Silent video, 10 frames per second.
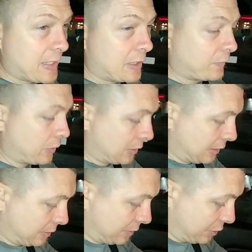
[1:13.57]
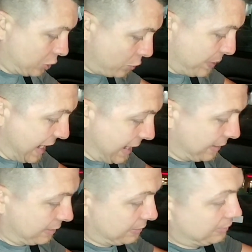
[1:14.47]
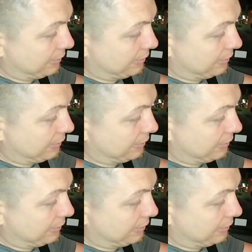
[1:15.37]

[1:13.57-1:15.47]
That's for a 2-pack